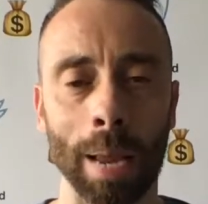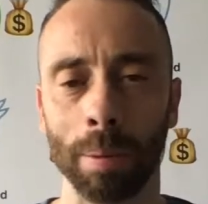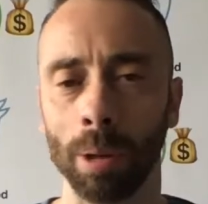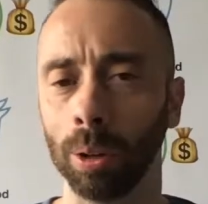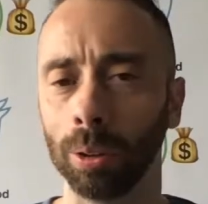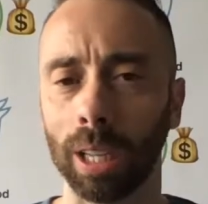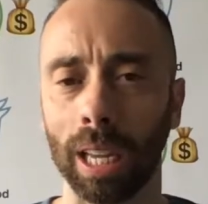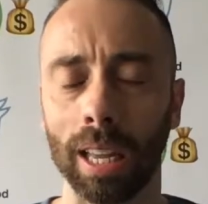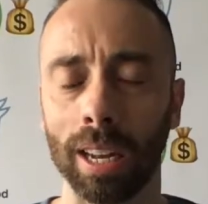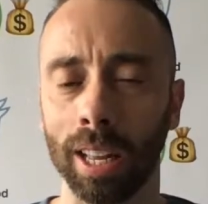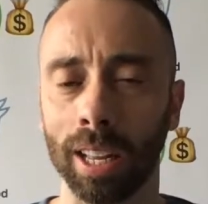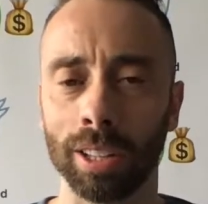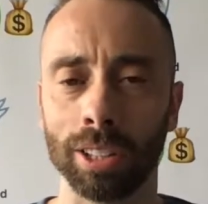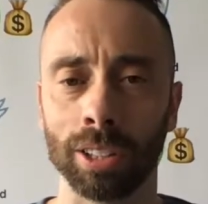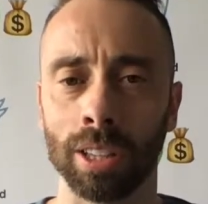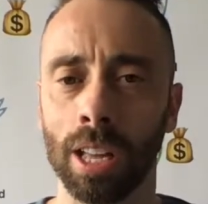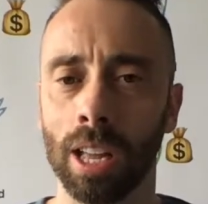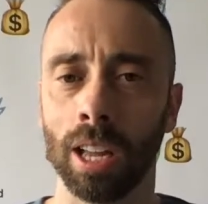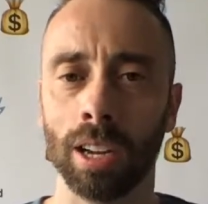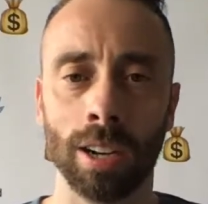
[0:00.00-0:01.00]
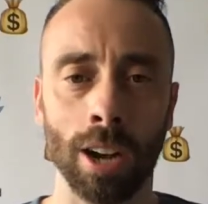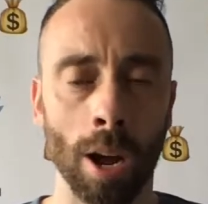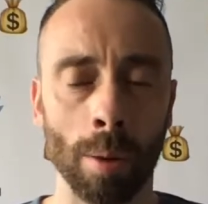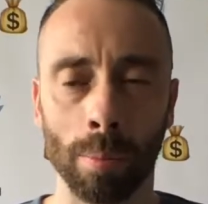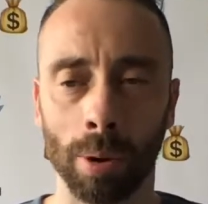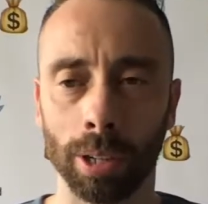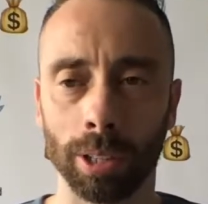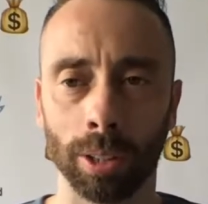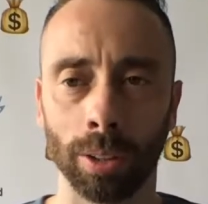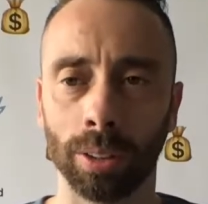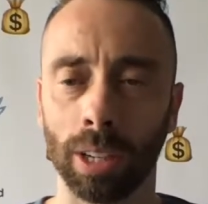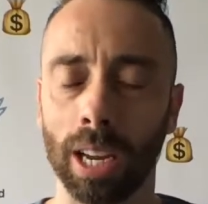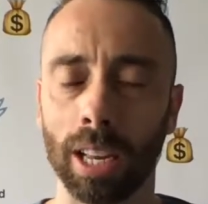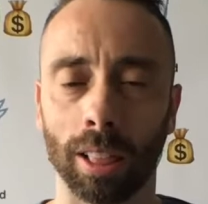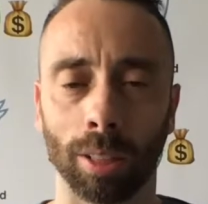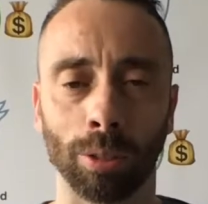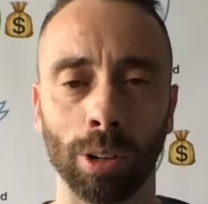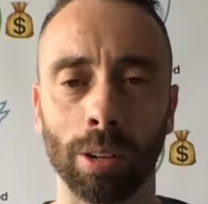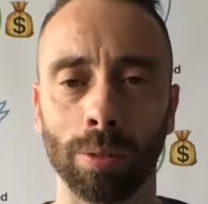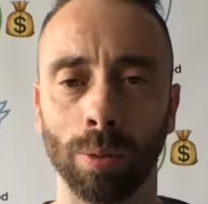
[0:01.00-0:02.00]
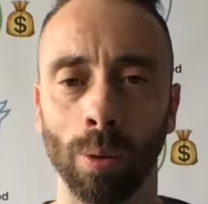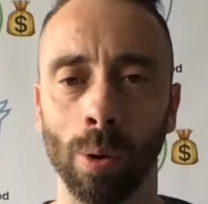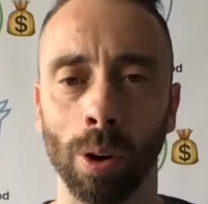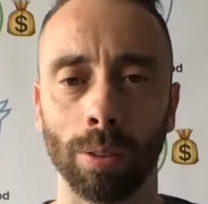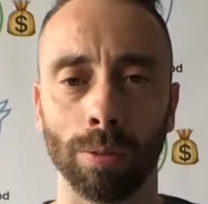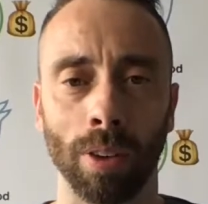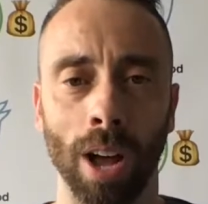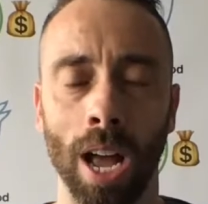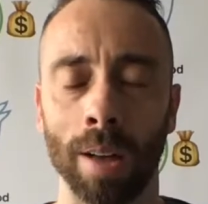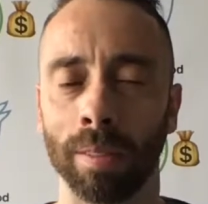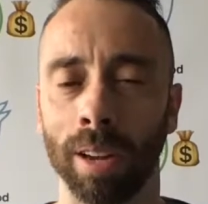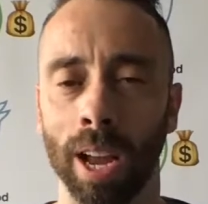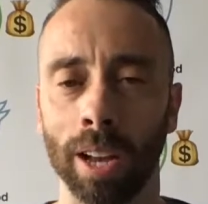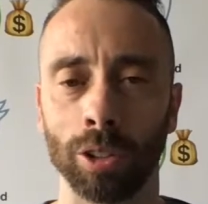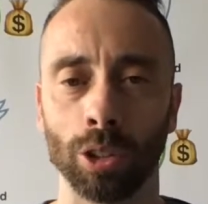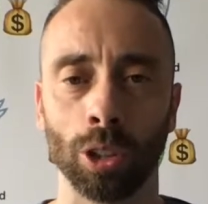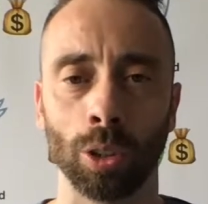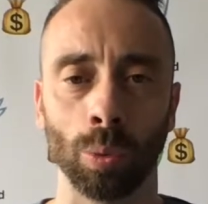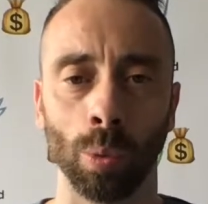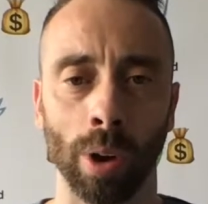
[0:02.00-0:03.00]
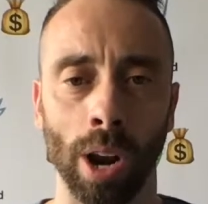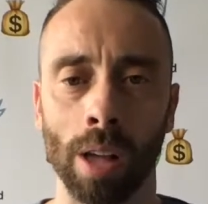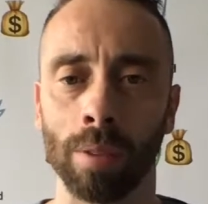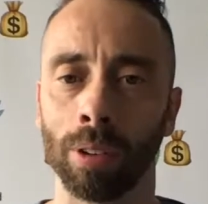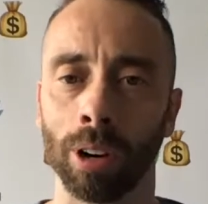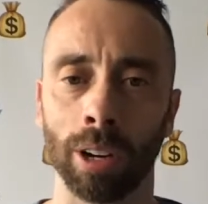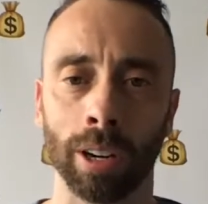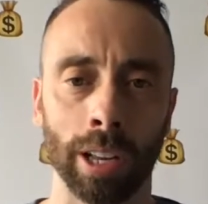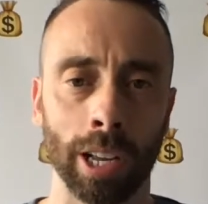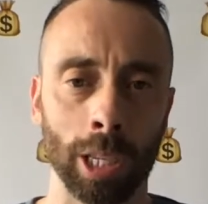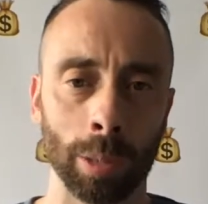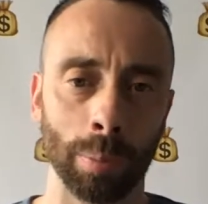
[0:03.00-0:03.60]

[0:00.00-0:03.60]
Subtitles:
He'll get his numbers. He'll get 3, 4, 5 catches, whatever it is.